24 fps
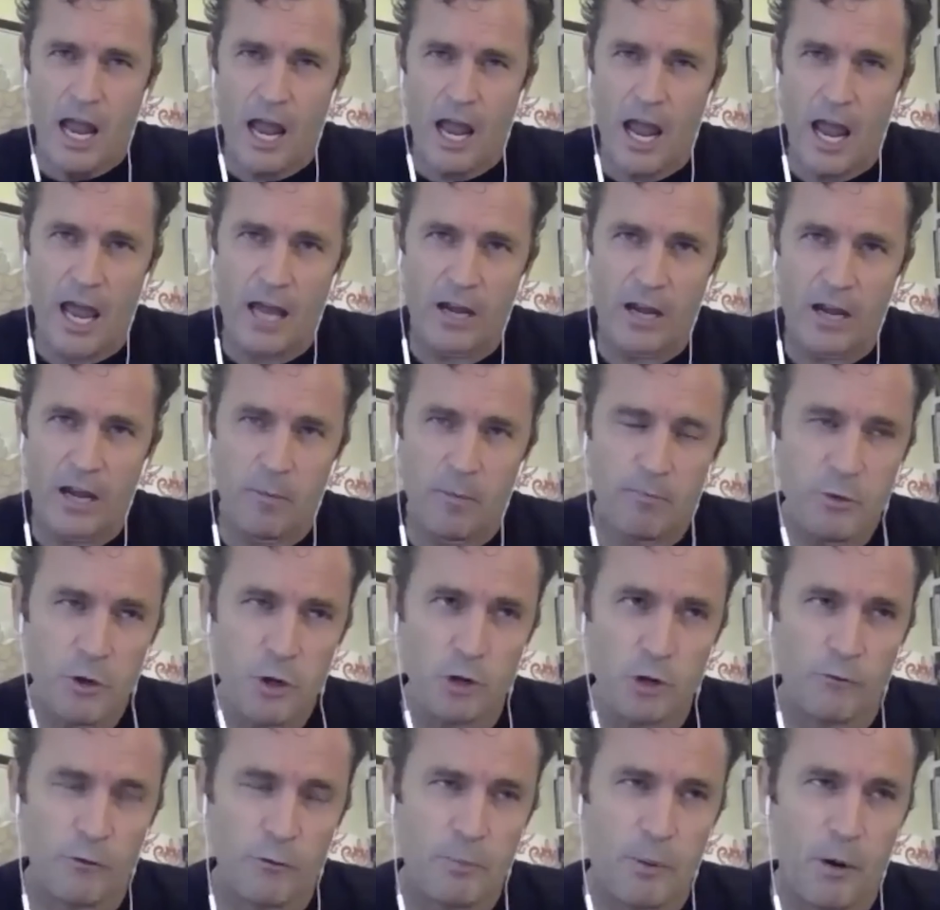And the
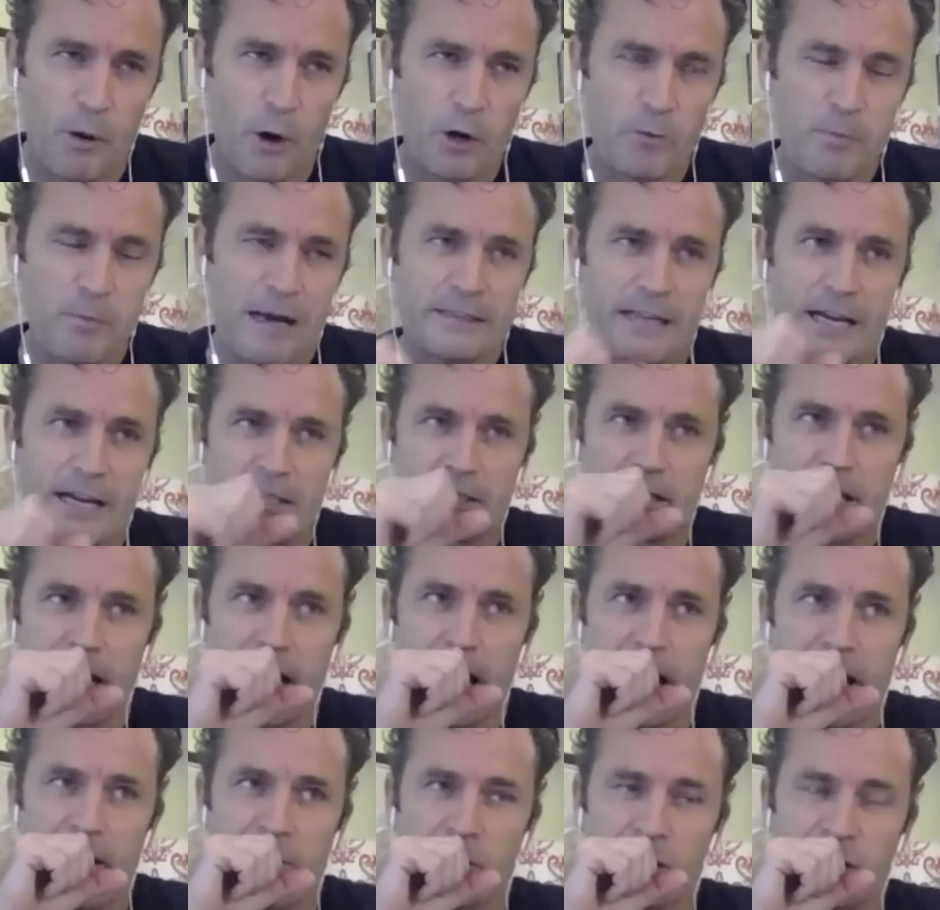beautiful part about that
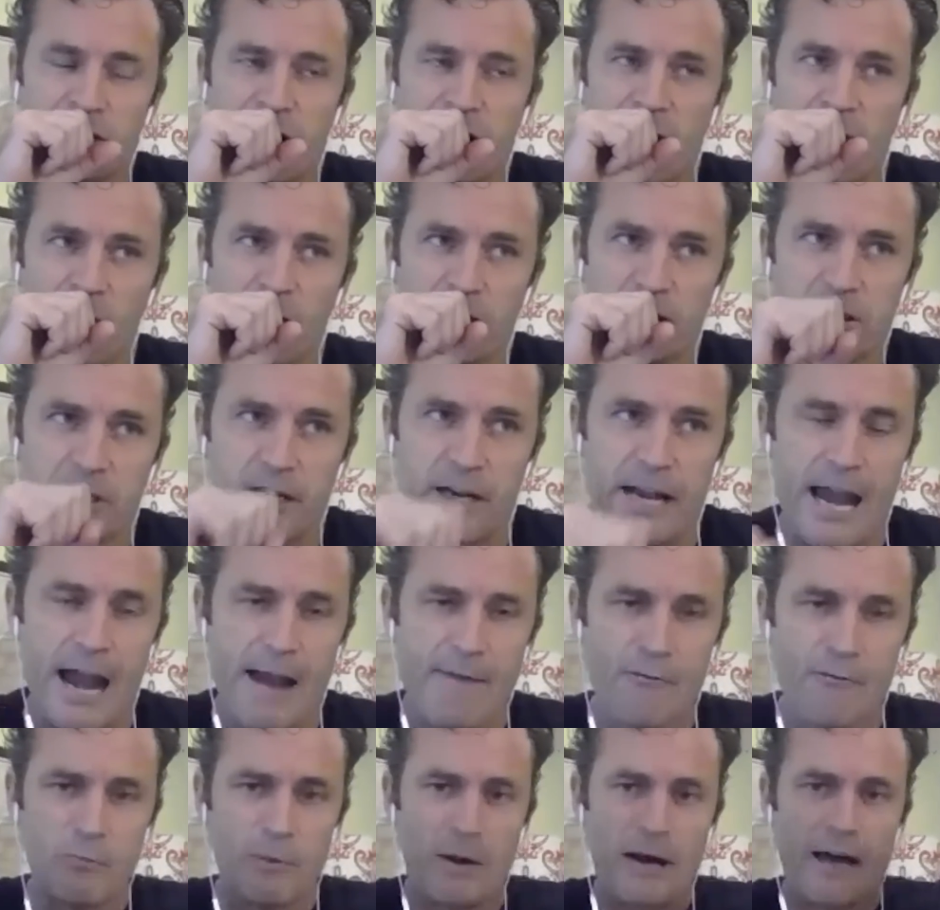day was there was
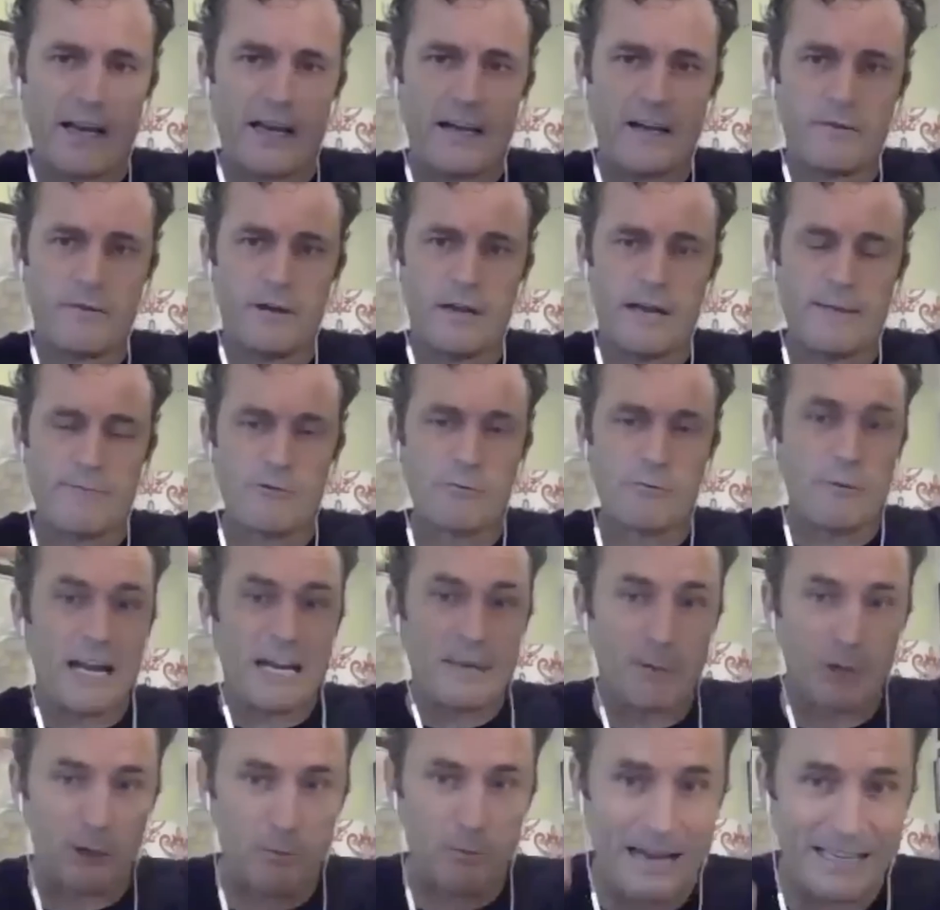everybody
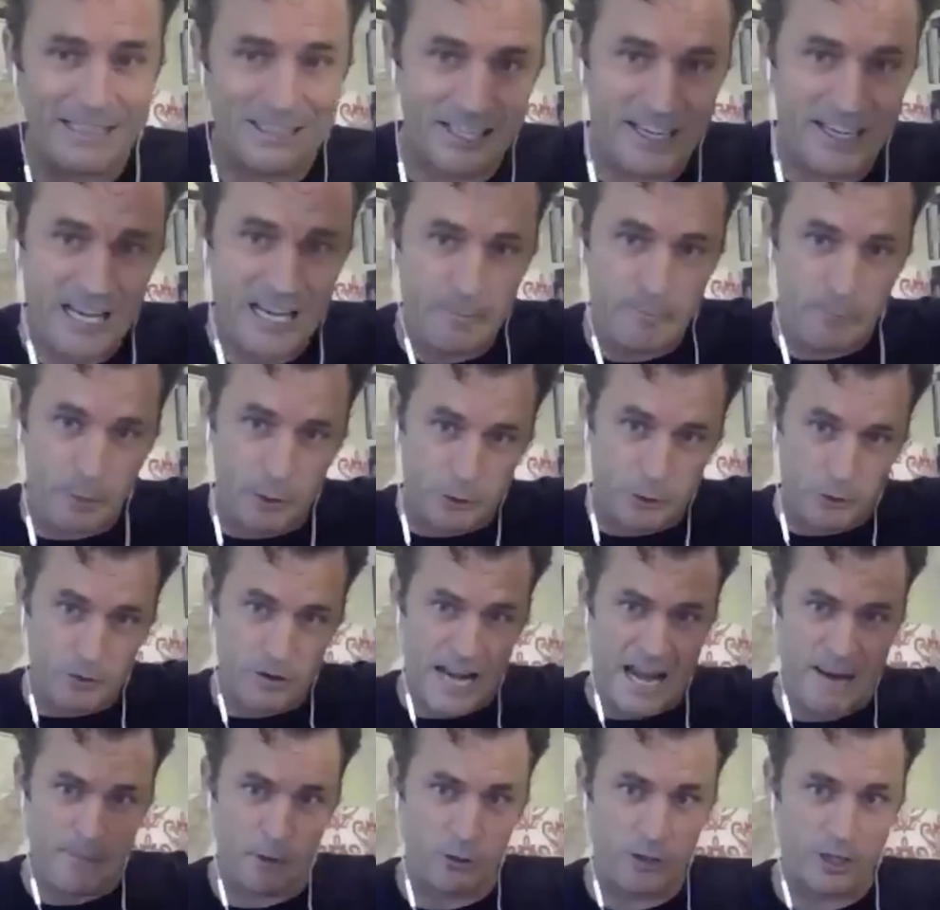but about 10 put their
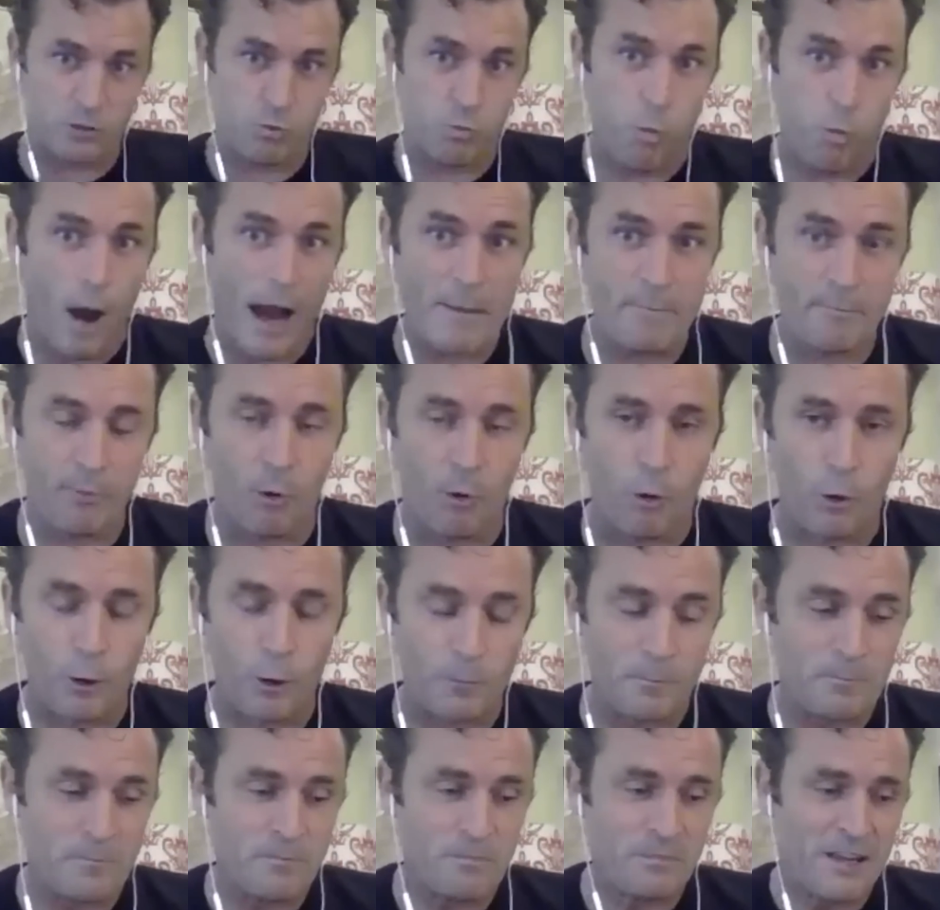name on this
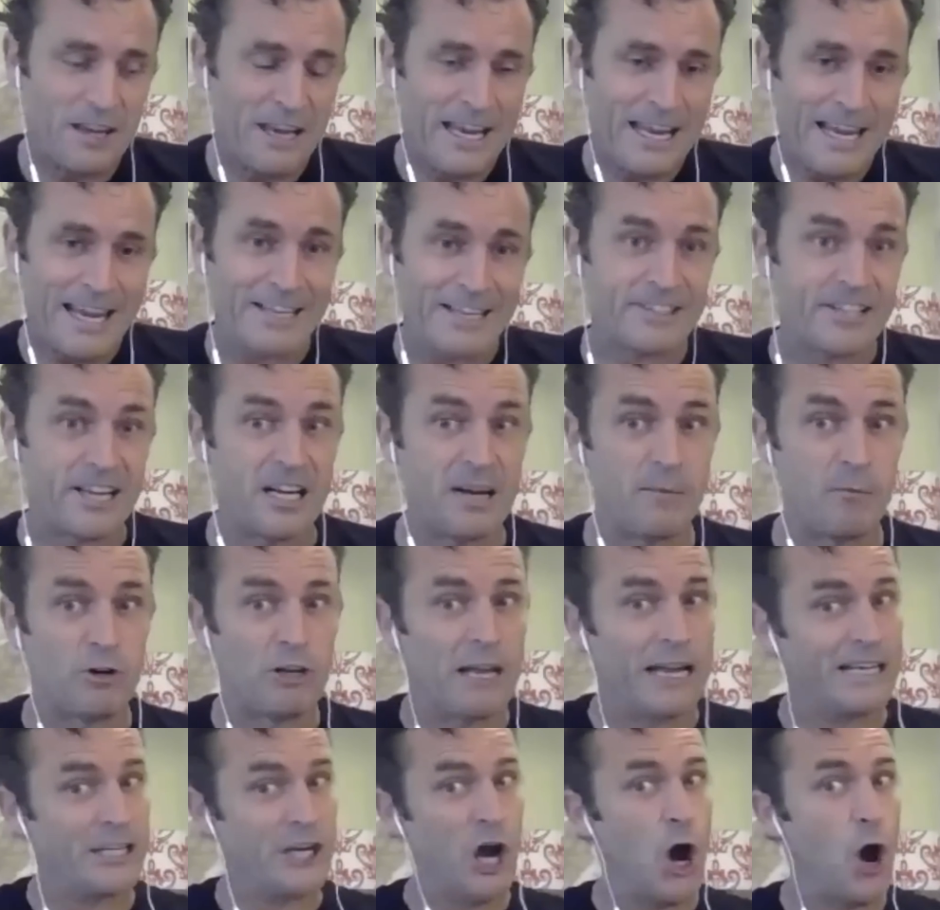whiteboard. And 10 of them were
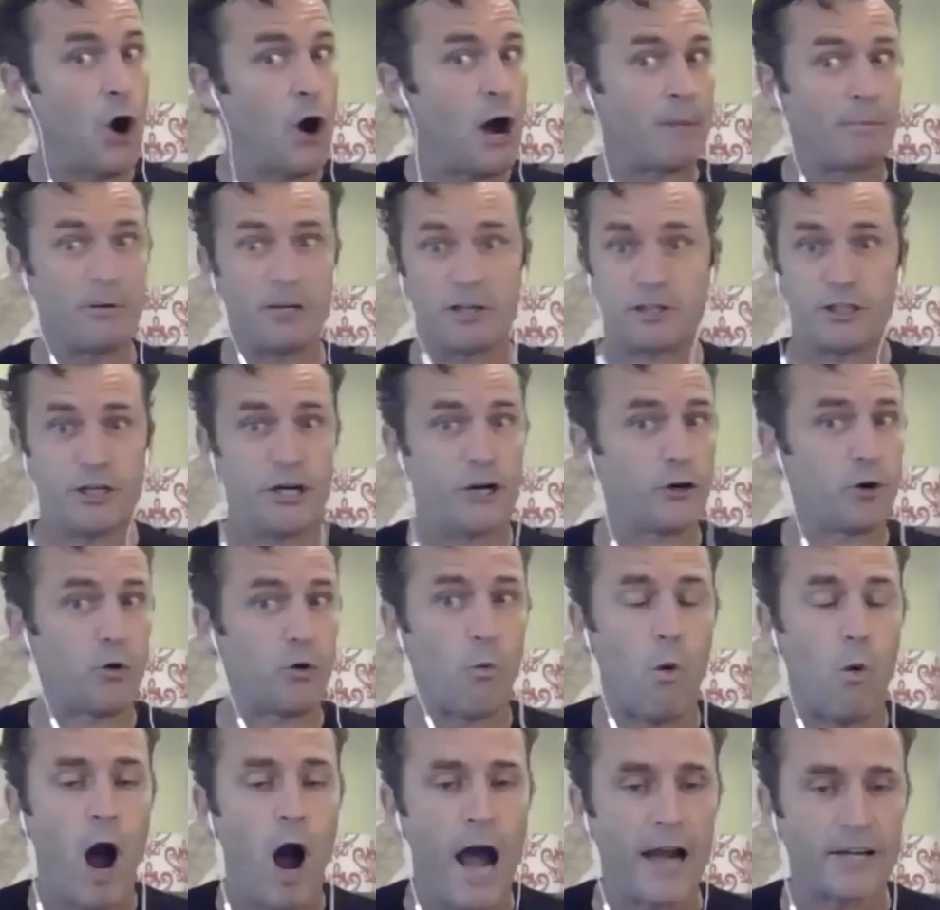like, no, I'm just here to
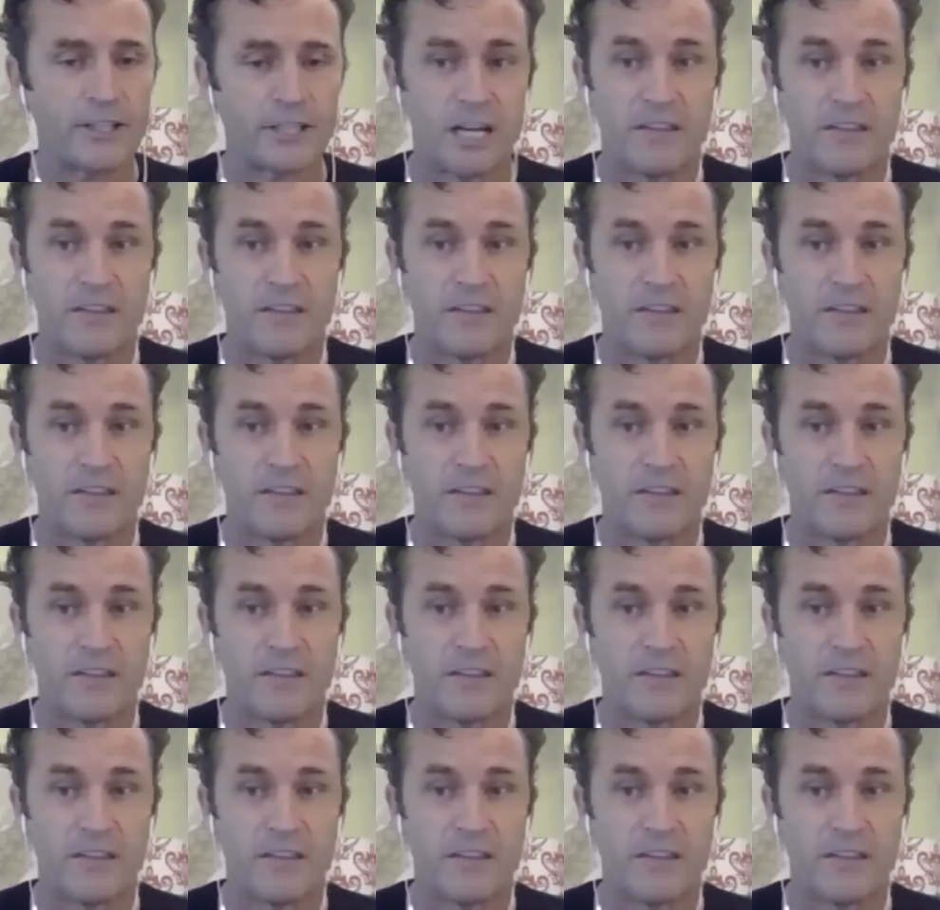watch.